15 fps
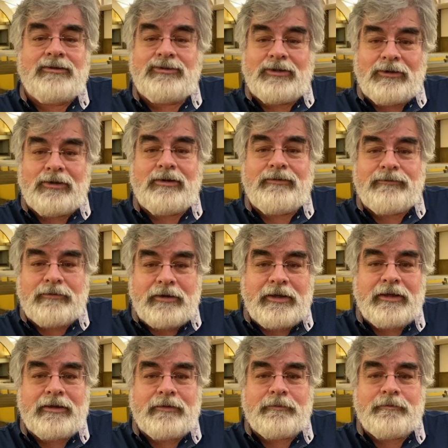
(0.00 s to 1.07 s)
to look for
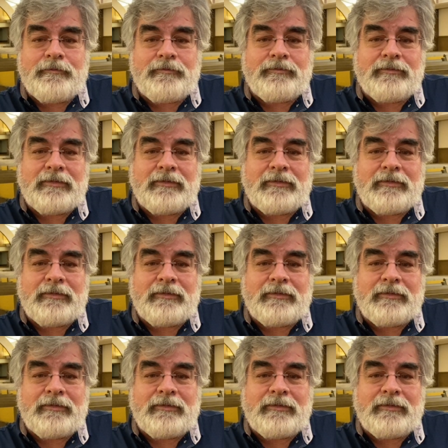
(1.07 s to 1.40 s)
him,